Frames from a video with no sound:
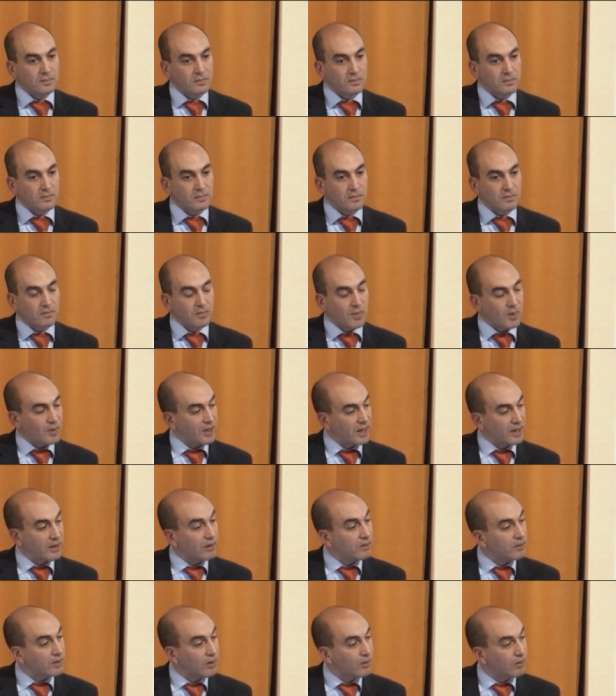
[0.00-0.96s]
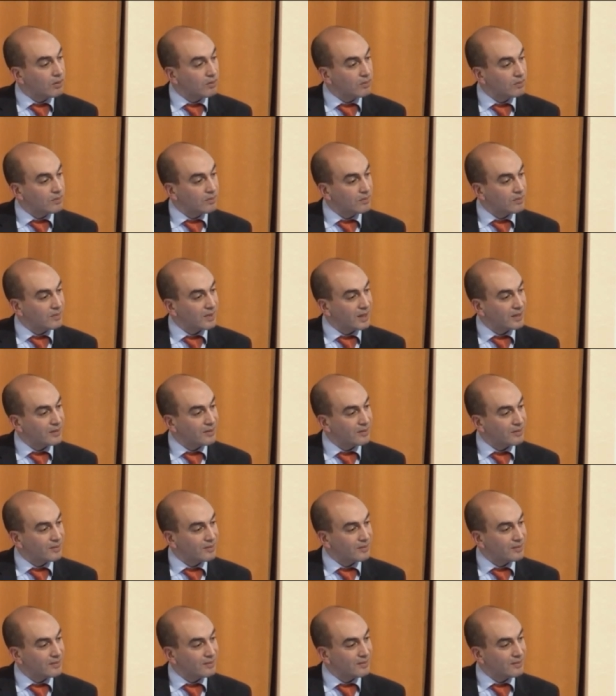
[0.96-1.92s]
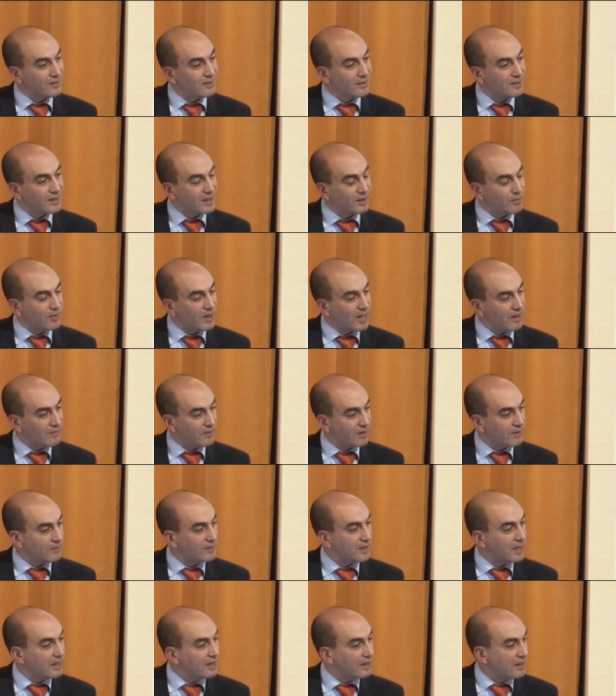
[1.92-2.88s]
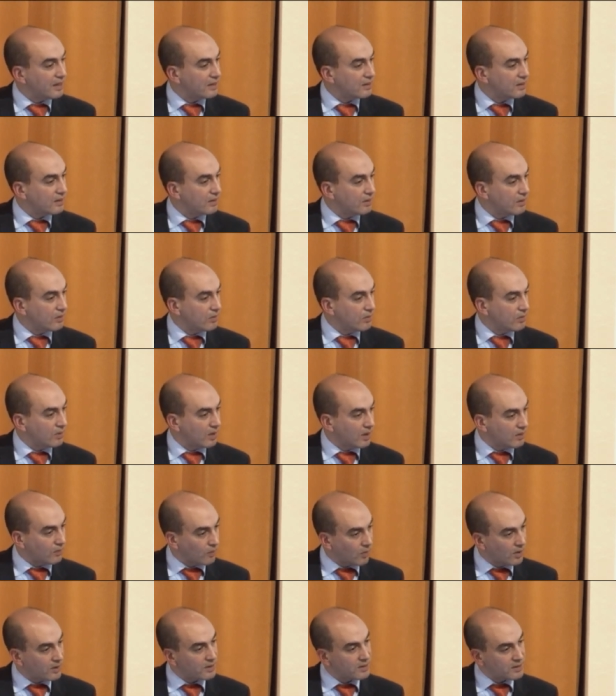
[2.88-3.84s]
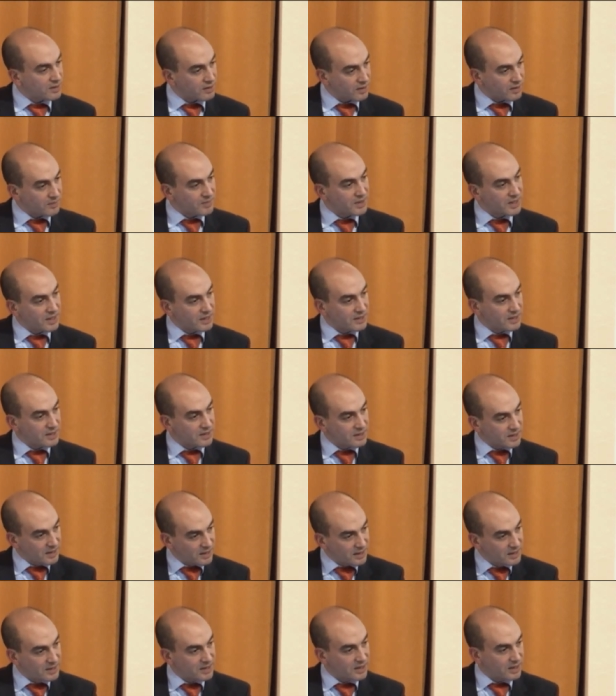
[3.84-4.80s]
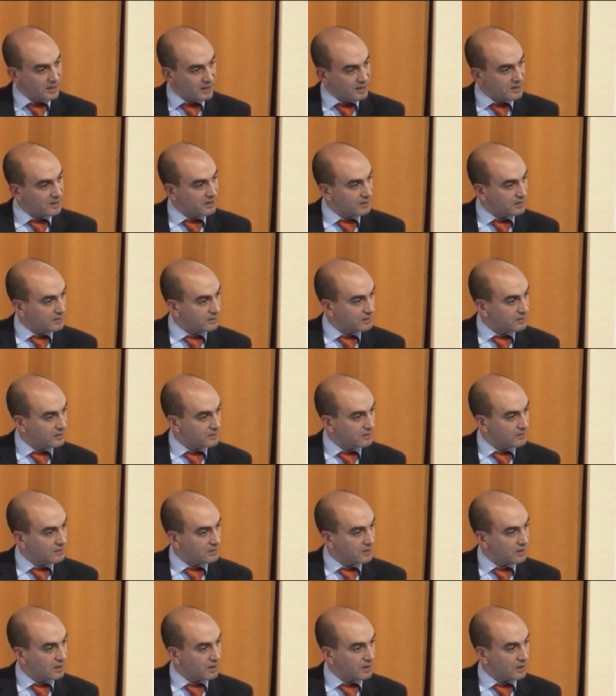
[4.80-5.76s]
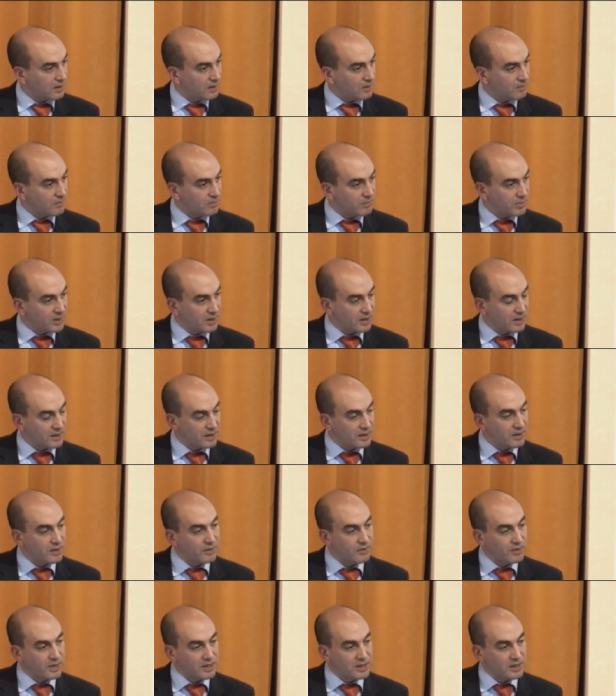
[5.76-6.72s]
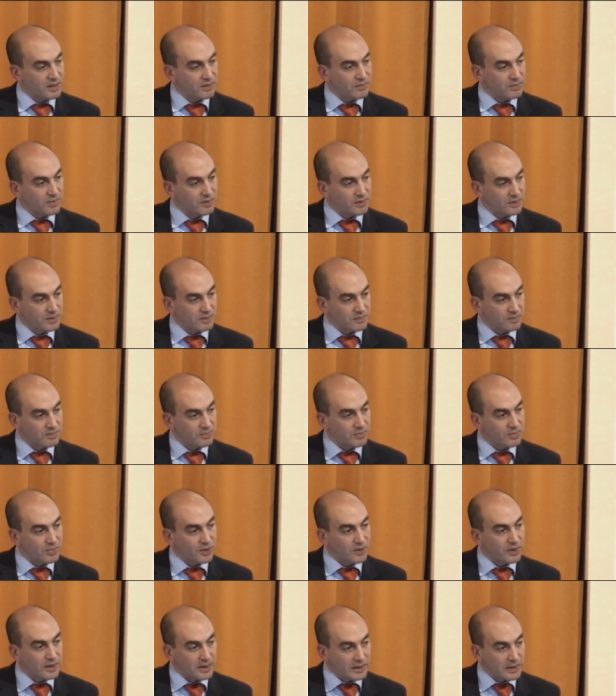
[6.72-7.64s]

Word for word: but I don't know, I don't think we have enough data yet to know on what circumstances it is and is isn't. Uh, but I think you raise an important point.